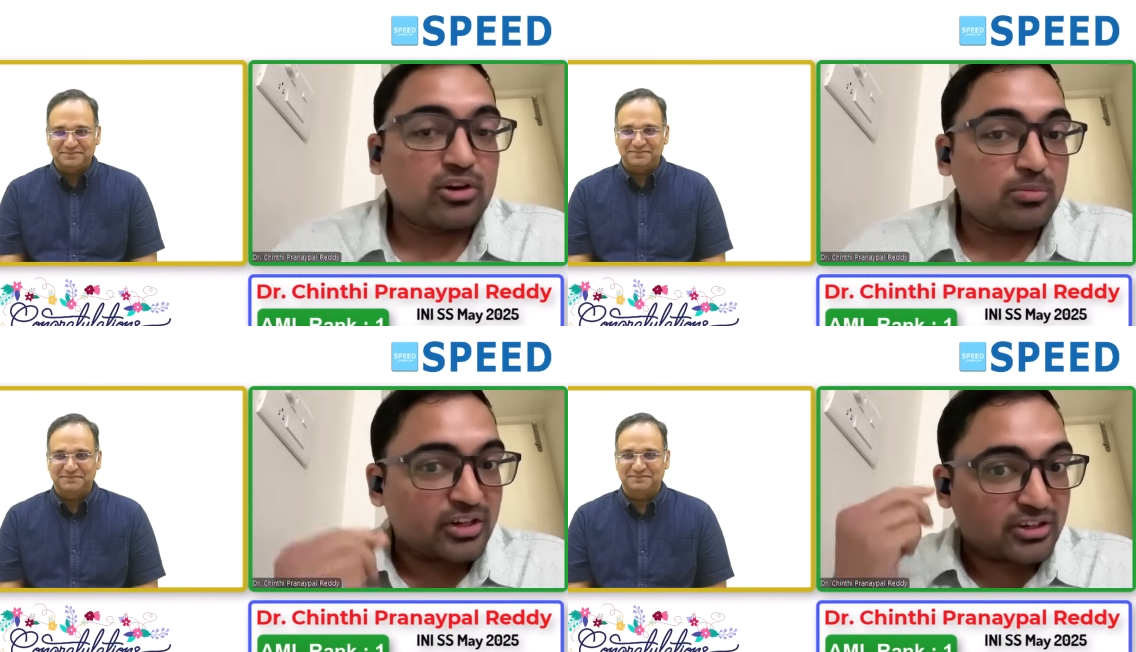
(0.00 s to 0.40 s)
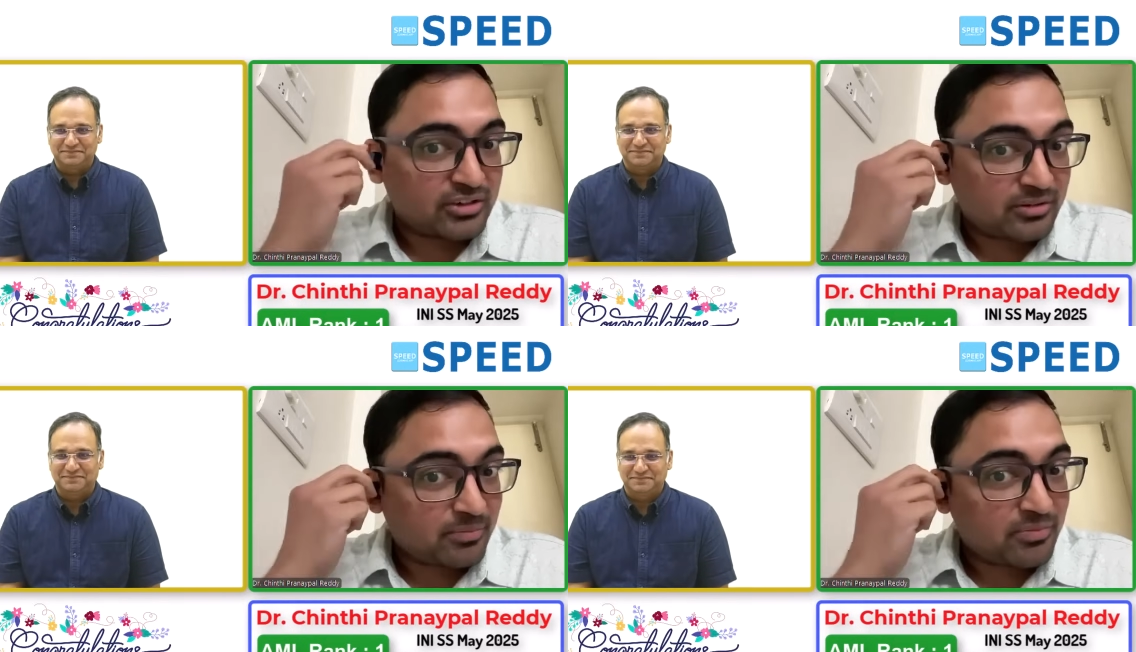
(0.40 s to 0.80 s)

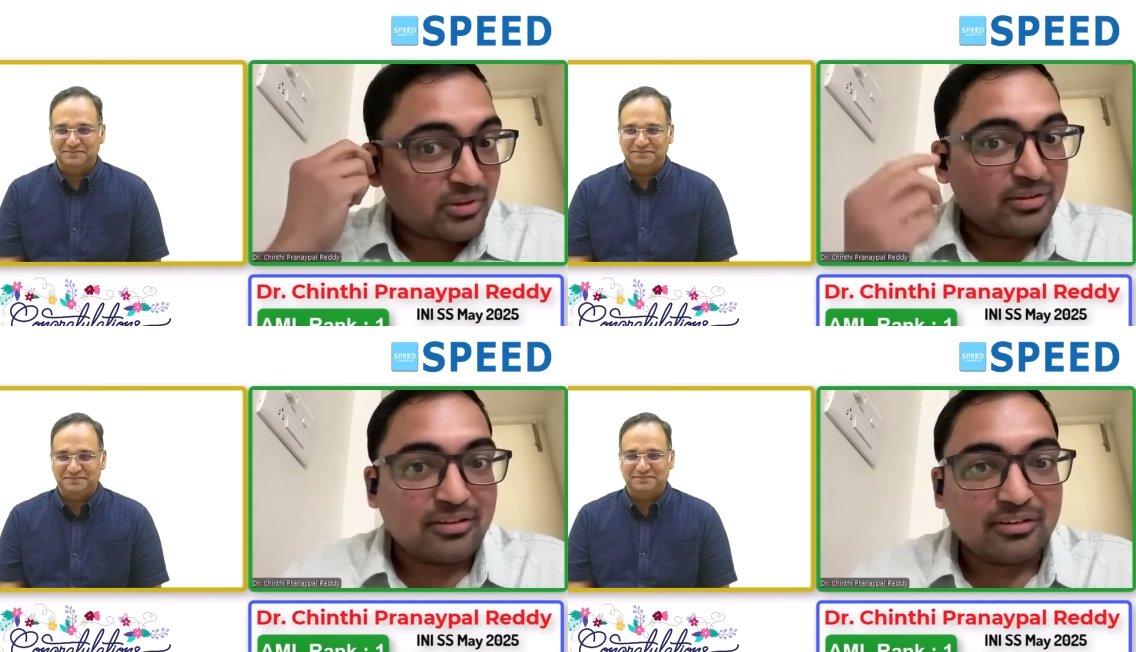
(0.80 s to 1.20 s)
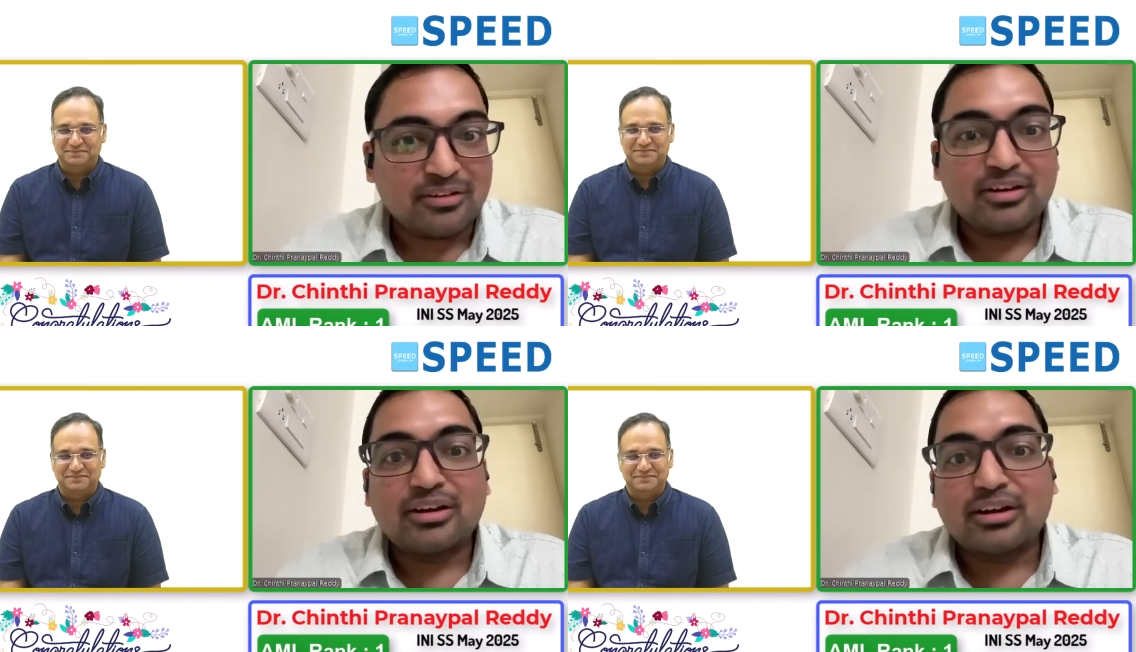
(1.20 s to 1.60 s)
Speaker 1: obstruction.
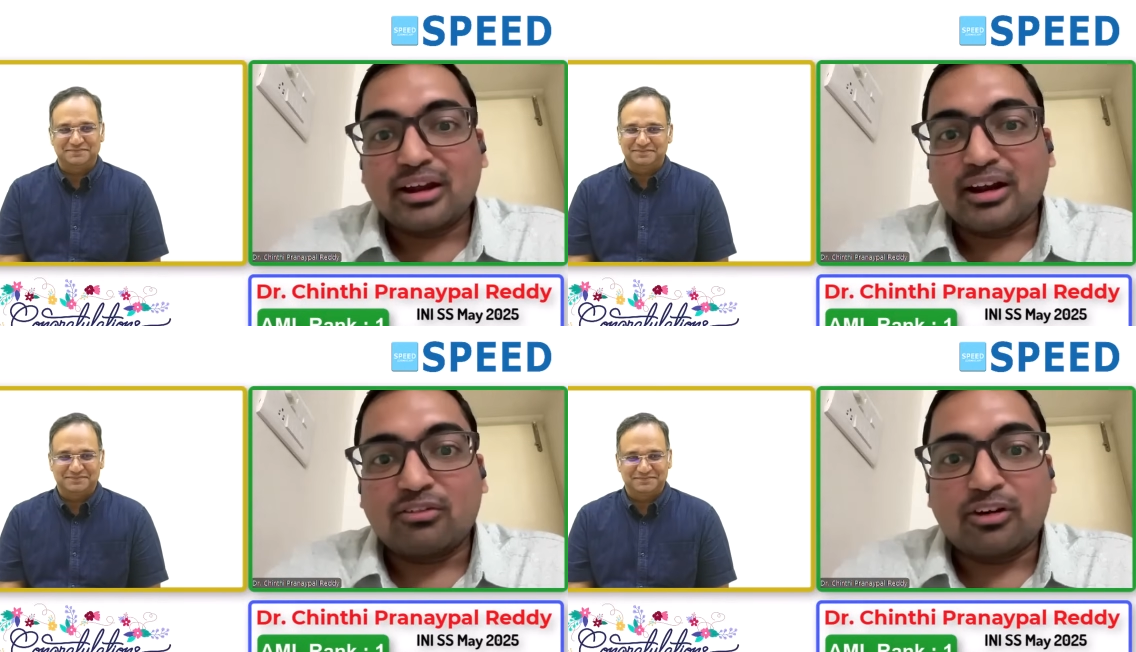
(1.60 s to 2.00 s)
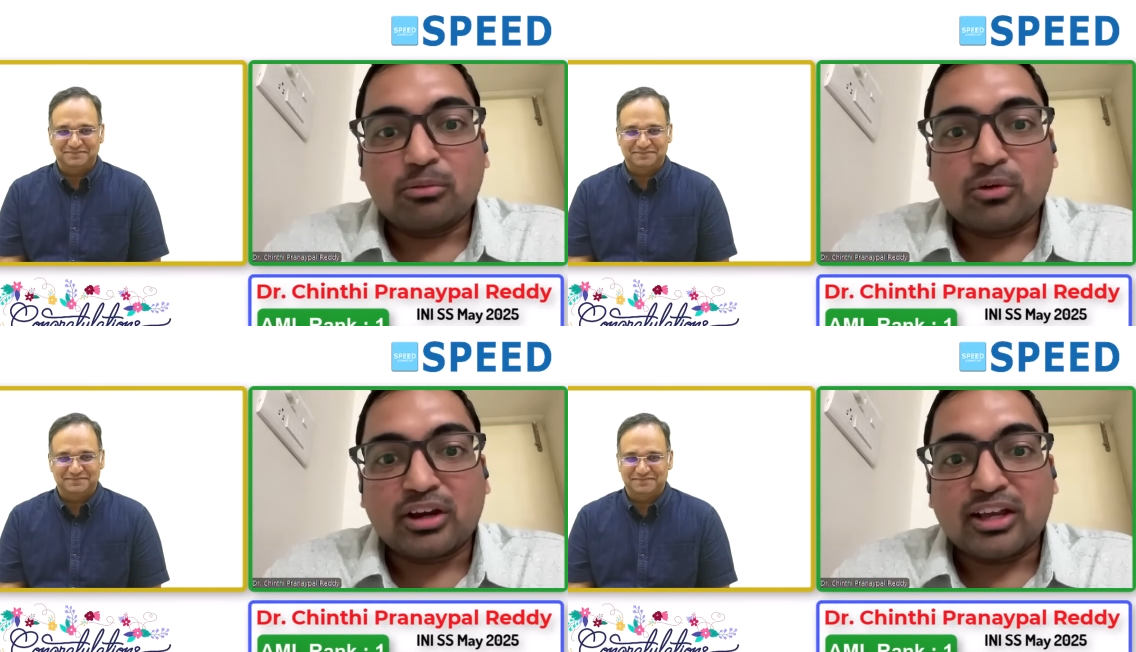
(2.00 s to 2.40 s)
And one
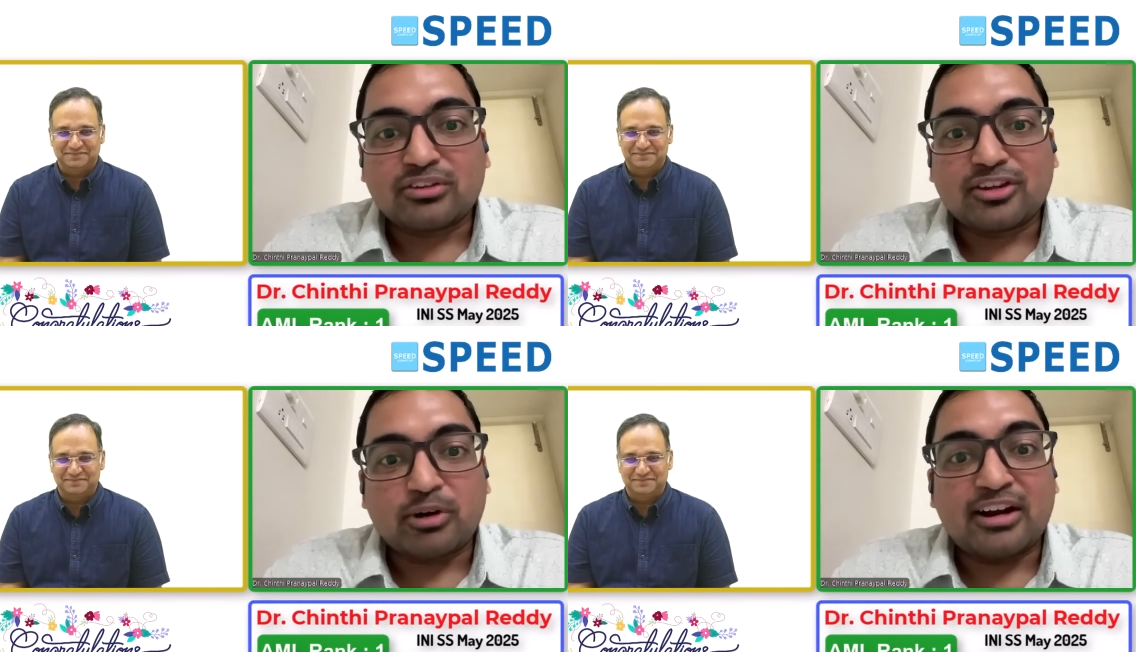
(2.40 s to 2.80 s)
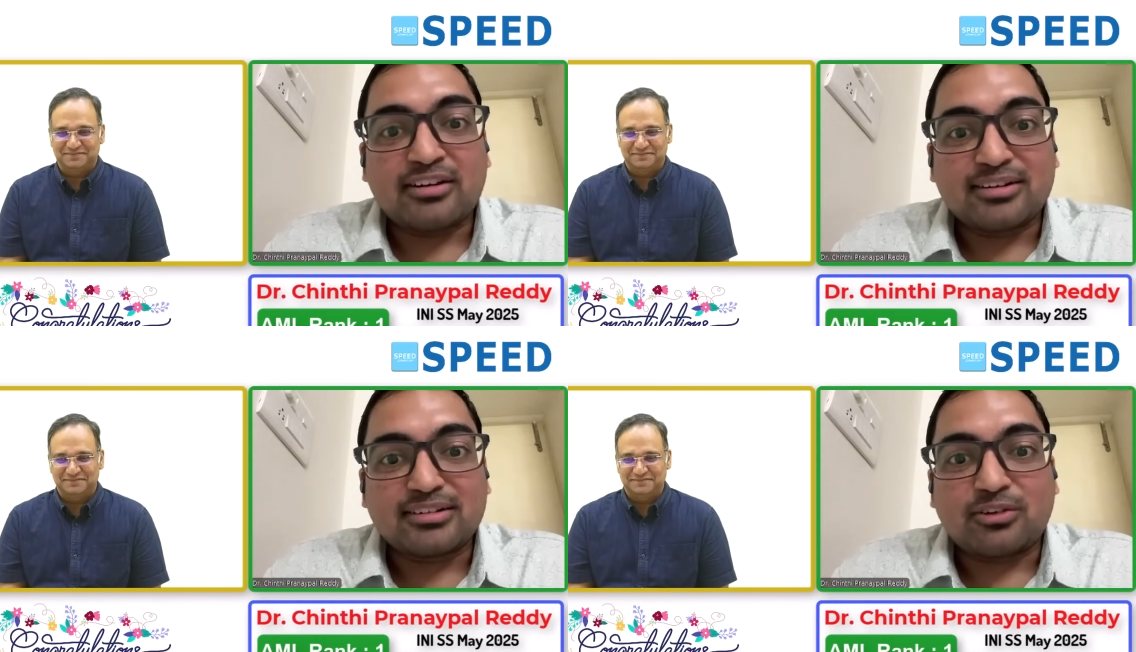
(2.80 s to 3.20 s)
more case was about hiatal cyst.